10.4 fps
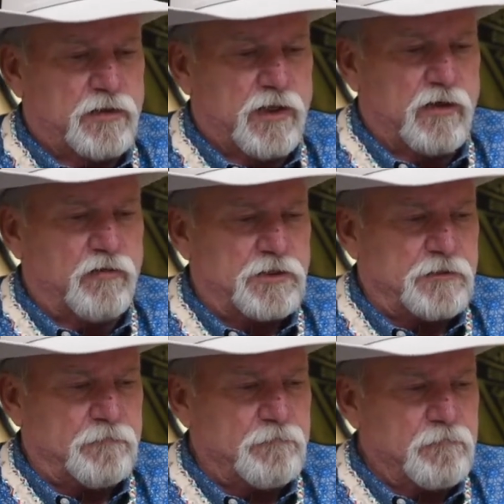
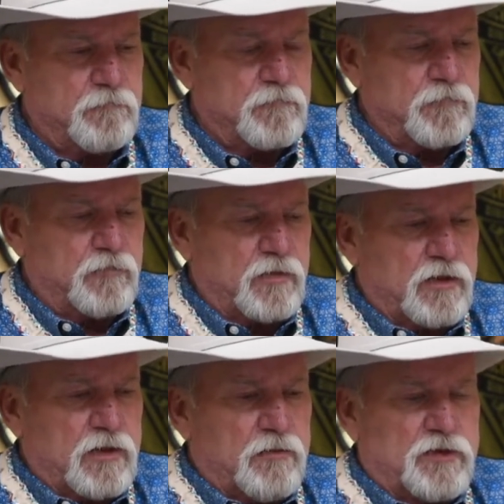television
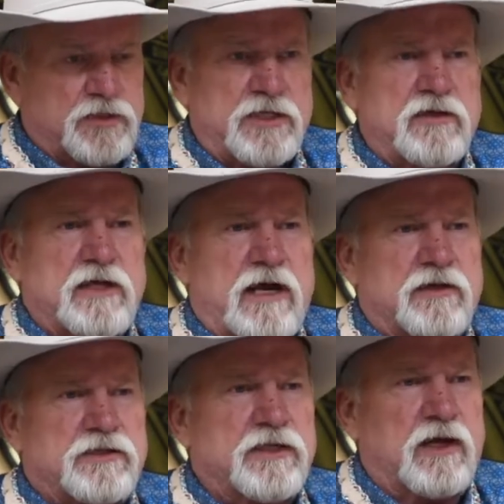single out
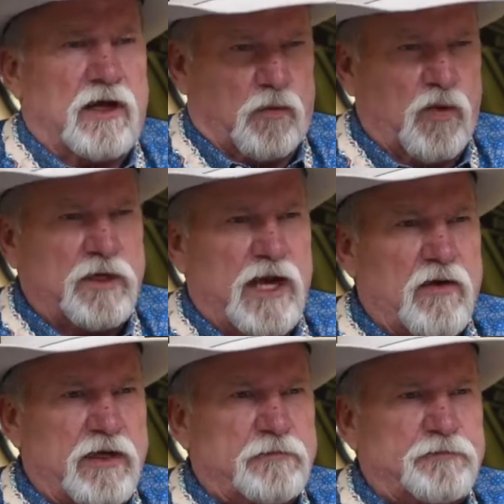one
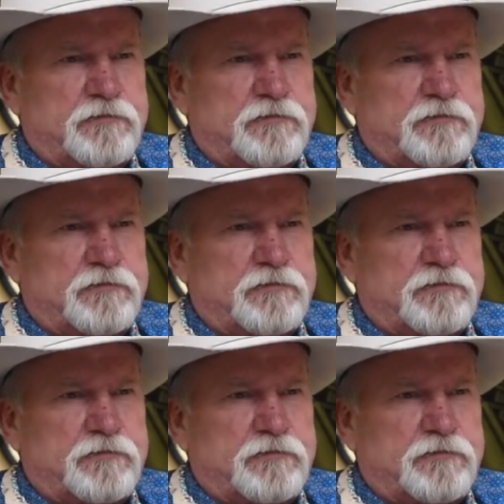county,